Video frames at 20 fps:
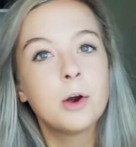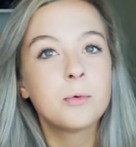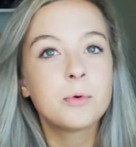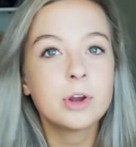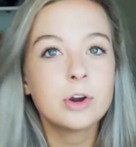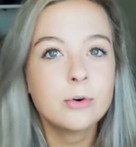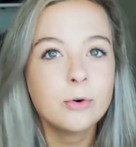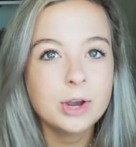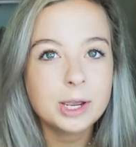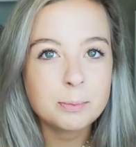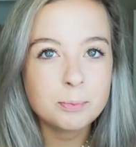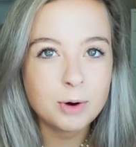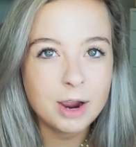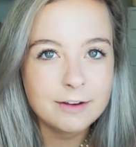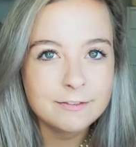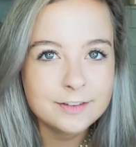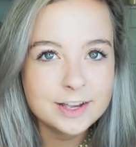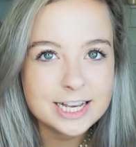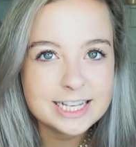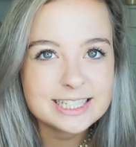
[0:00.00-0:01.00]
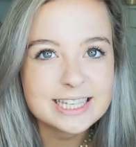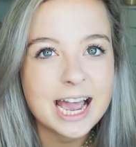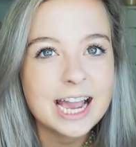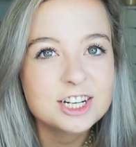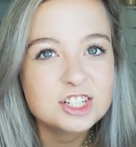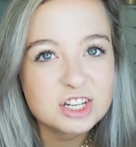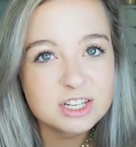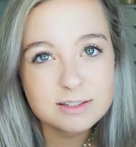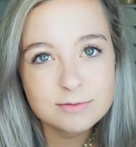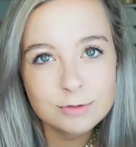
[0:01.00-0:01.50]
A real quick preface,
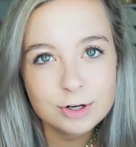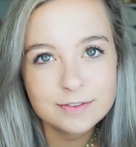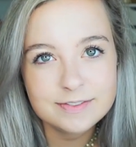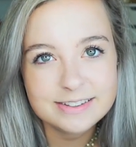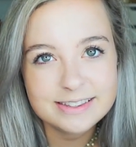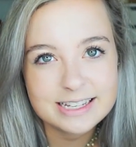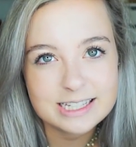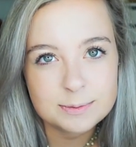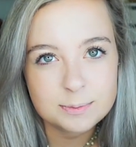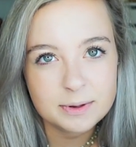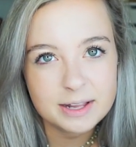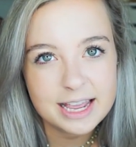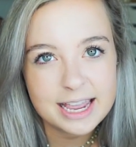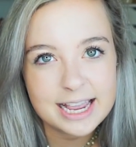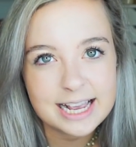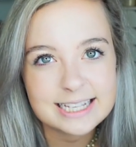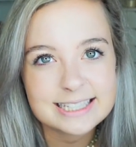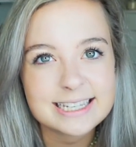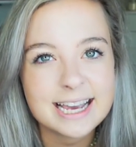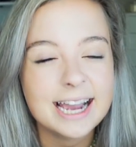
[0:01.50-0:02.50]
I just moved in this place.